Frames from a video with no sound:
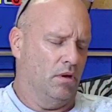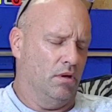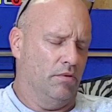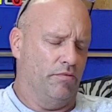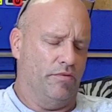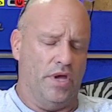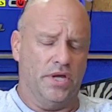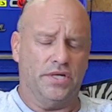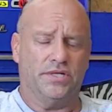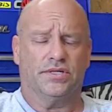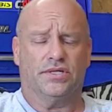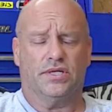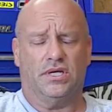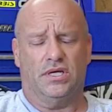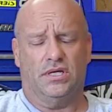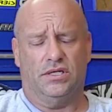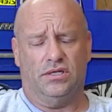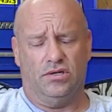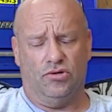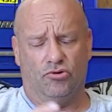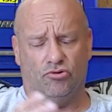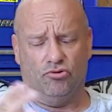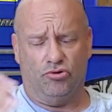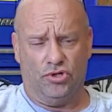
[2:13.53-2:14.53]
They tend
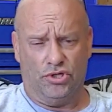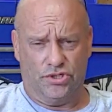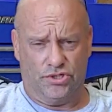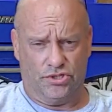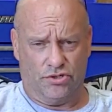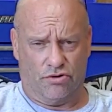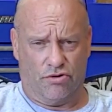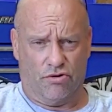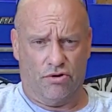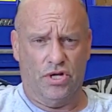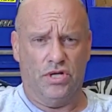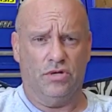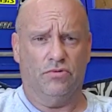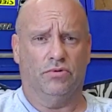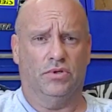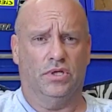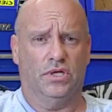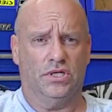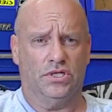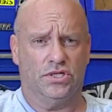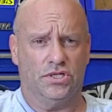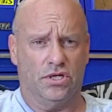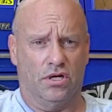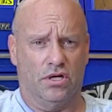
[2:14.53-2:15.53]
to disagree with
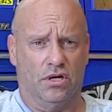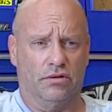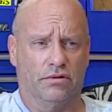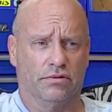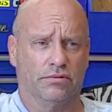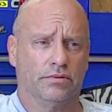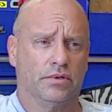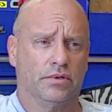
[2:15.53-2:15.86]
each other.